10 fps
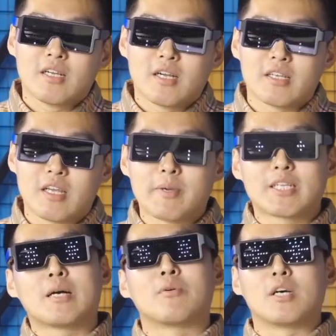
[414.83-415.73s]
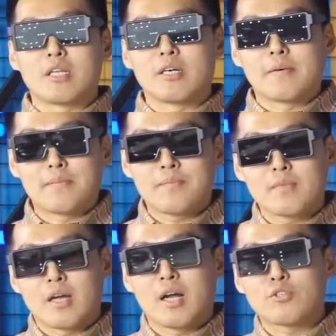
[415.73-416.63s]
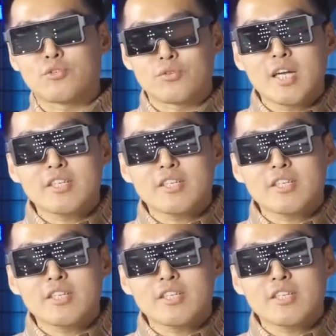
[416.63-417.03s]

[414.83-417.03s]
is like this let's do another acceleration